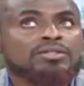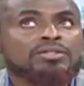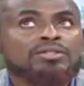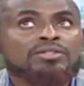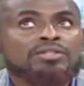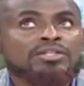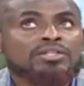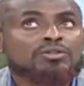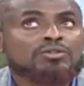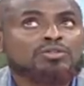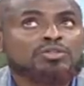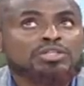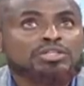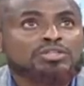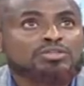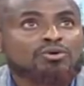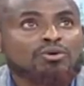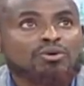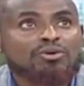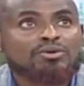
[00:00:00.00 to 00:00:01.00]
You know,
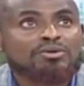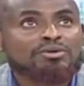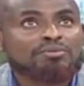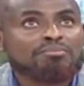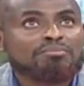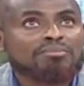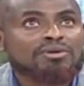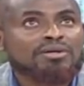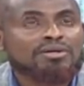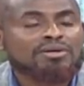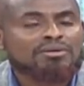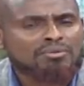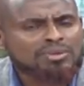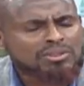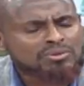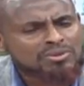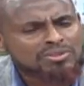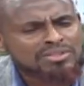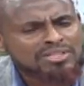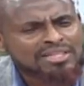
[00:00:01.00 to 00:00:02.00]
she's called,
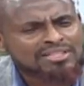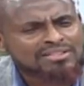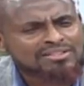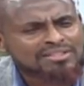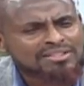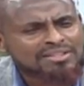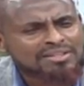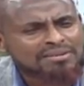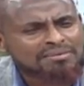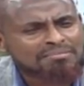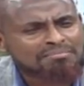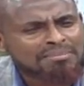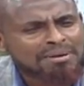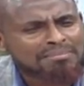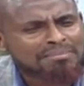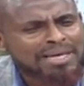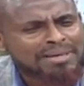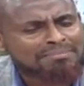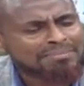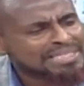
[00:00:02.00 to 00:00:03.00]
what was that?
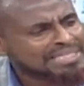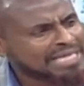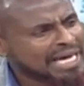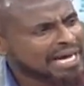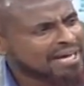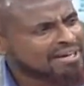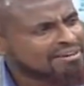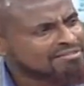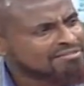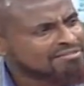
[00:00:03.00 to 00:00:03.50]
Mama Yamata.